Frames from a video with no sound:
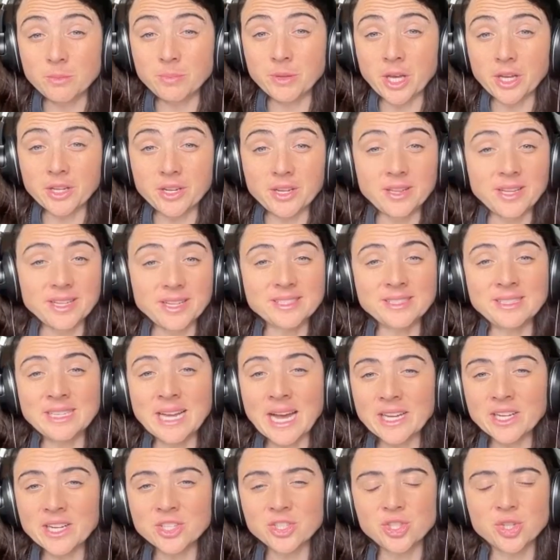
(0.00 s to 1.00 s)
blood. And it's
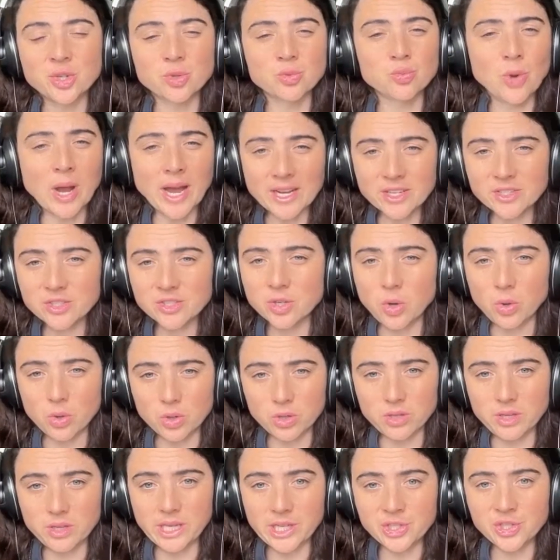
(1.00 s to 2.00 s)
not a direct
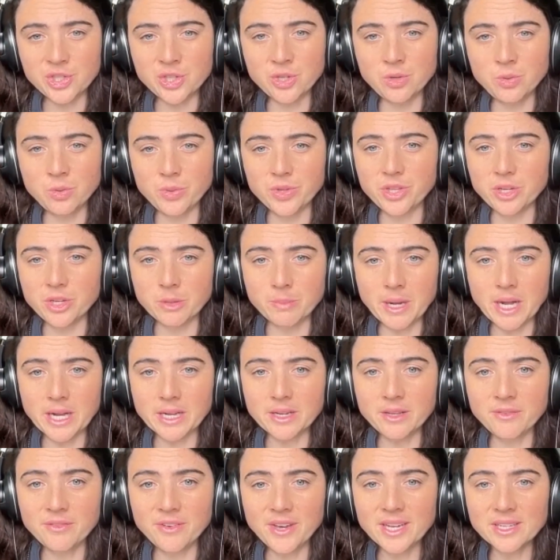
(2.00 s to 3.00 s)
correlation with your
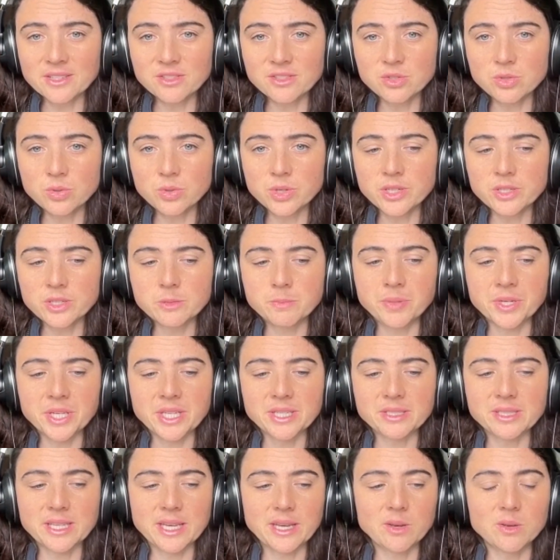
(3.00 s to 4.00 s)
body fat stores, but
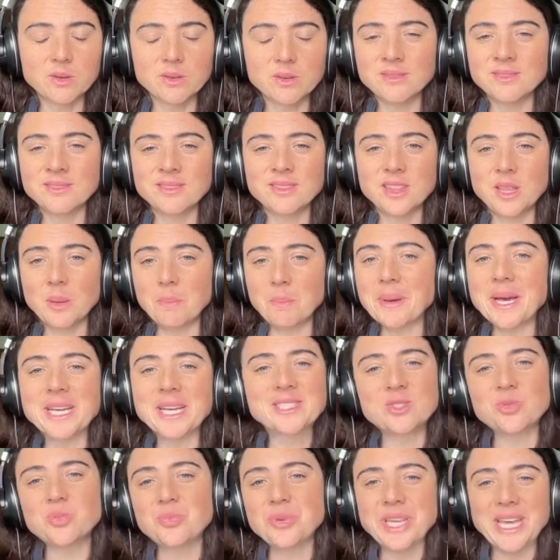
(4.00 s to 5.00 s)
it's like the
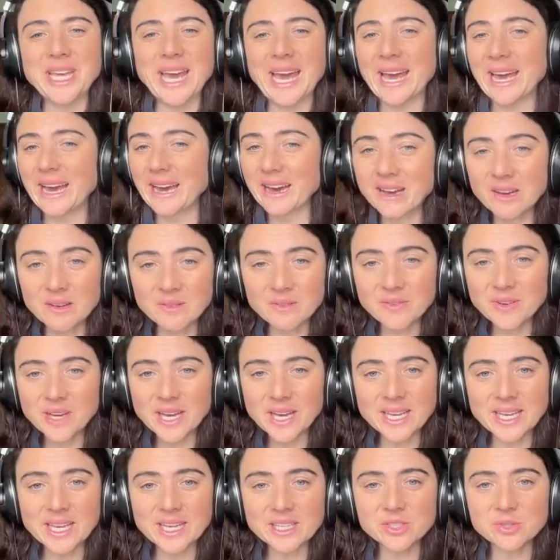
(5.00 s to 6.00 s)
best we have,
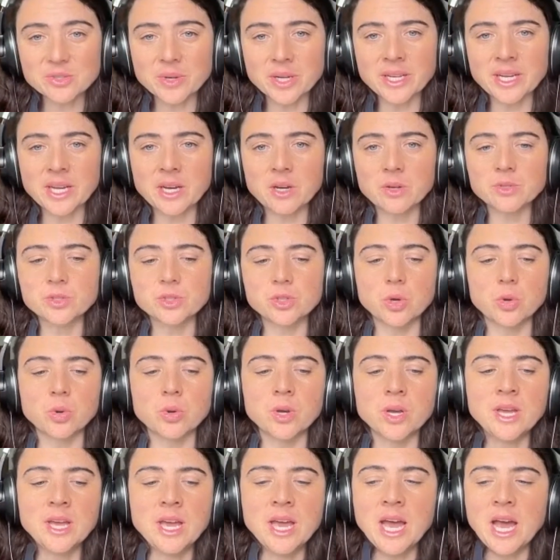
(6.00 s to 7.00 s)
I guess, right now.
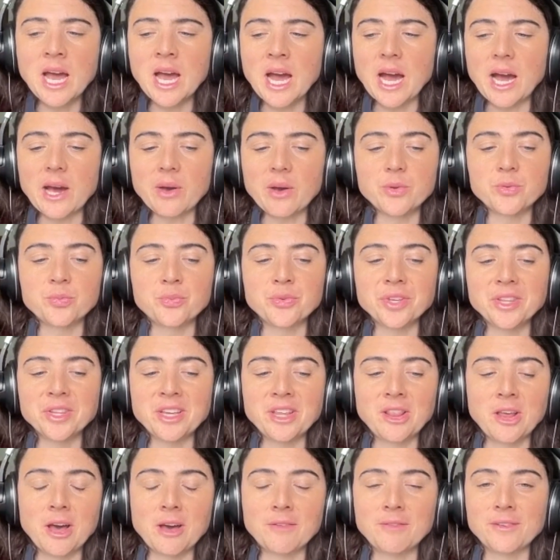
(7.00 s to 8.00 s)
So I would really
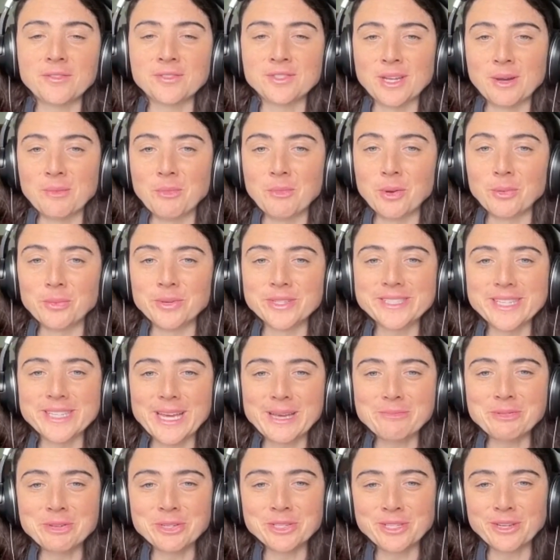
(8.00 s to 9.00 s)
love if someone was
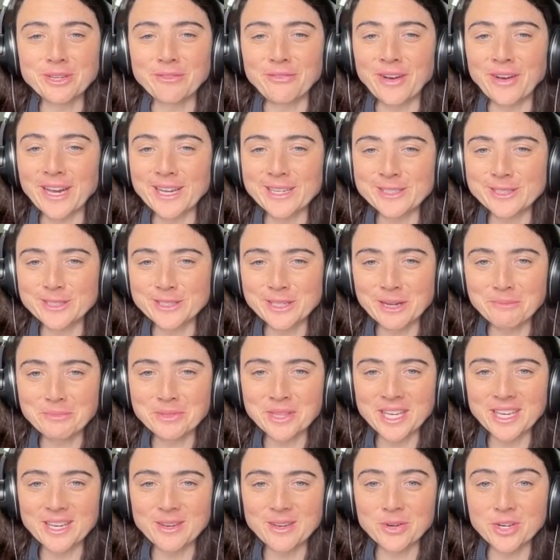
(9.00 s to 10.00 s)
able to find
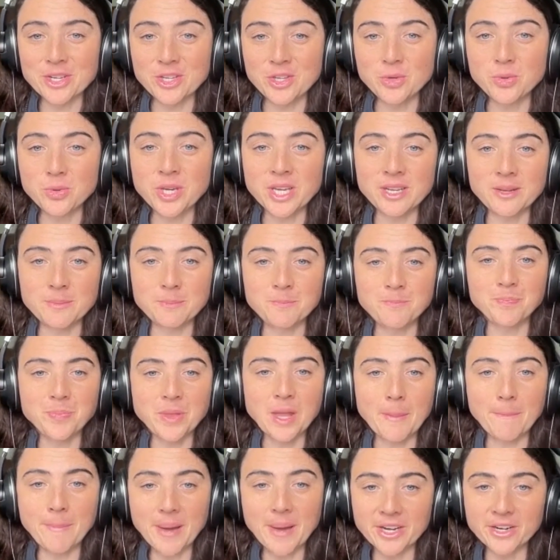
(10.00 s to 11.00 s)
something where you can
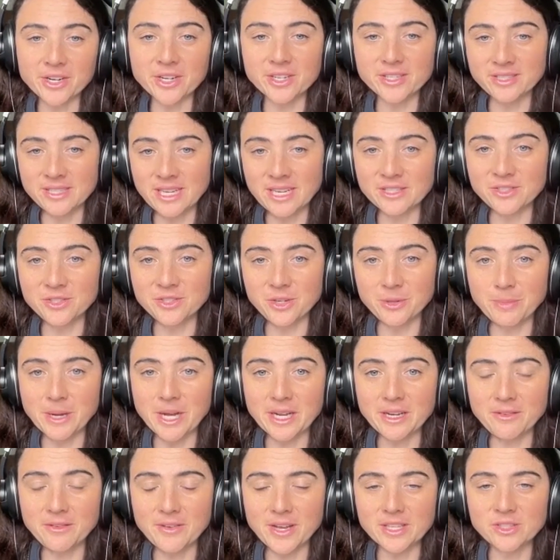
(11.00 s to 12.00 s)
better assess your
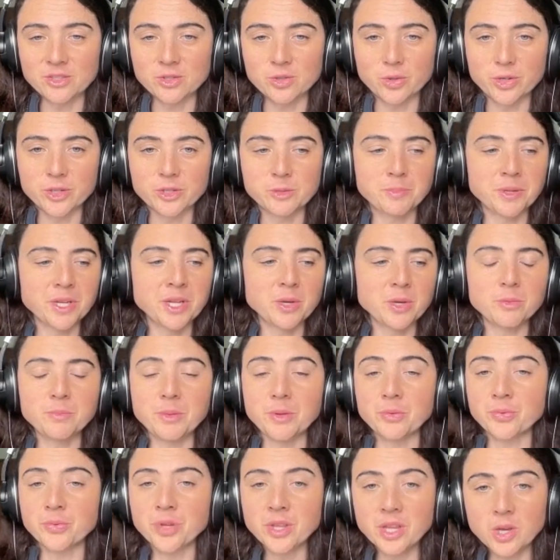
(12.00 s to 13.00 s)
body fat stores. But it would
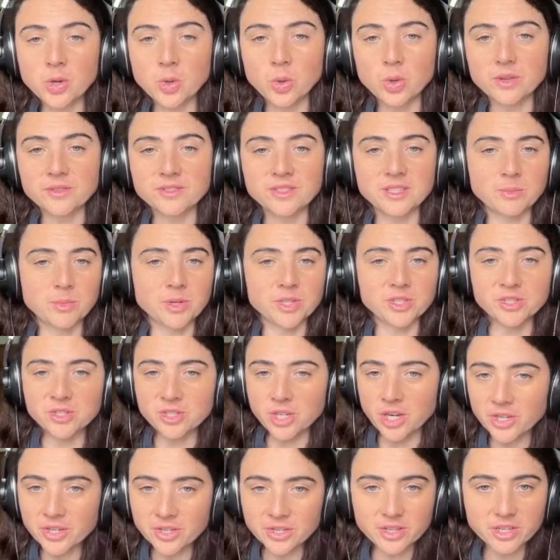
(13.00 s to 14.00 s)
be really cool if someone
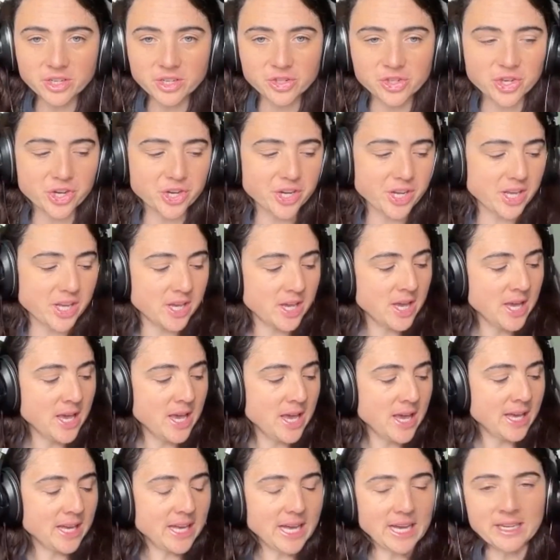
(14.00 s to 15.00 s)
started their journey,
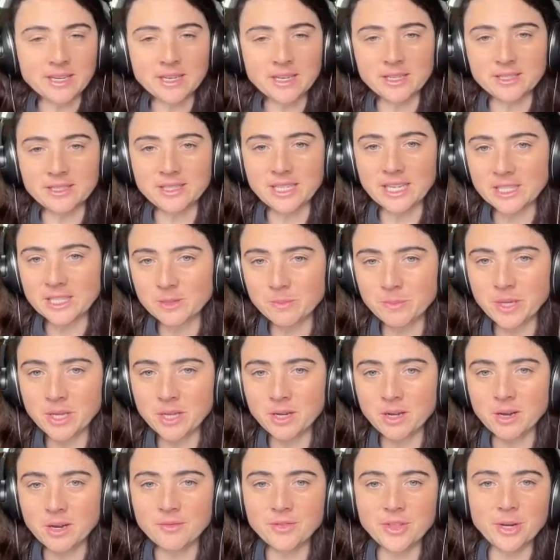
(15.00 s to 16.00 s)
got an
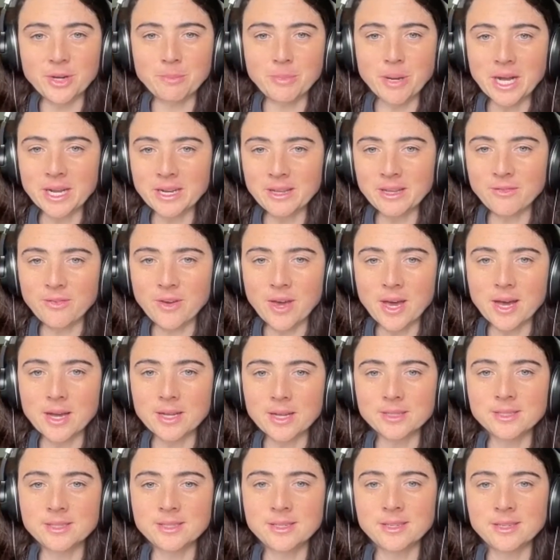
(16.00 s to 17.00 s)
assessment of their body
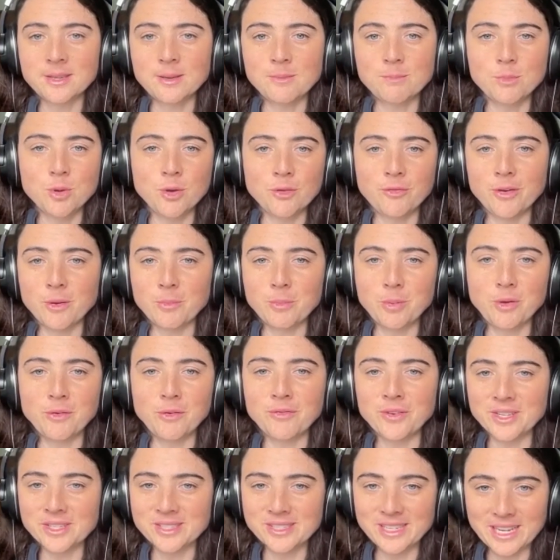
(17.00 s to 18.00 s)
fat, MUFA,
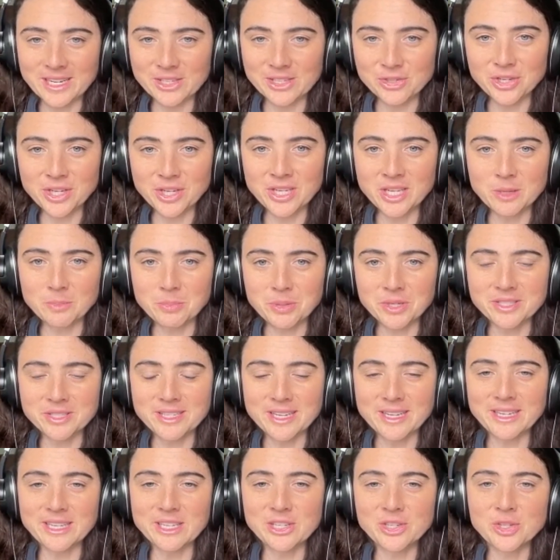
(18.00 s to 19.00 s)
PUFA saturated
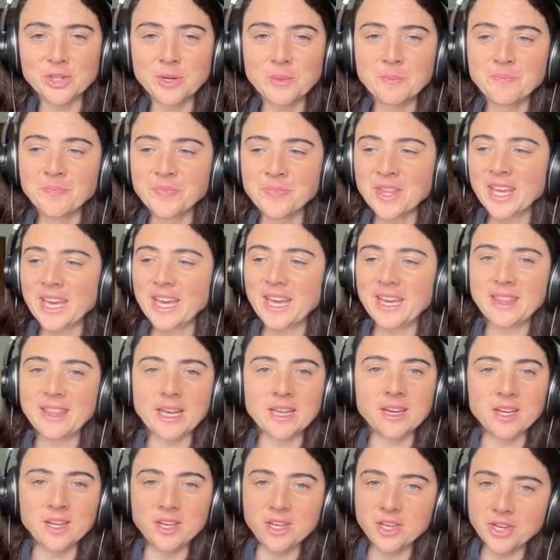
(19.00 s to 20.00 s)
percentage, and
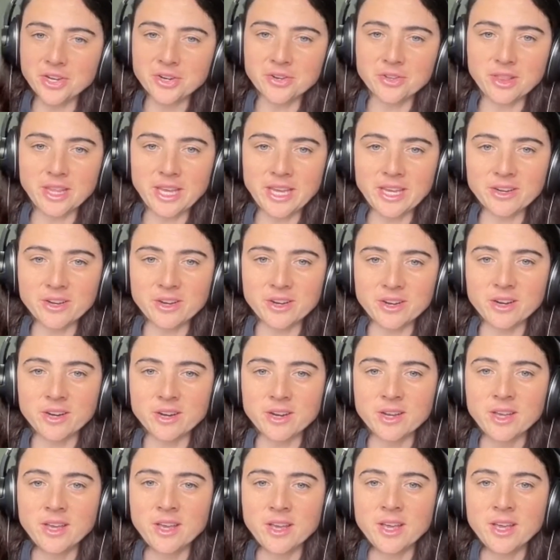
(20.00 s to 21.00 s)
then a year later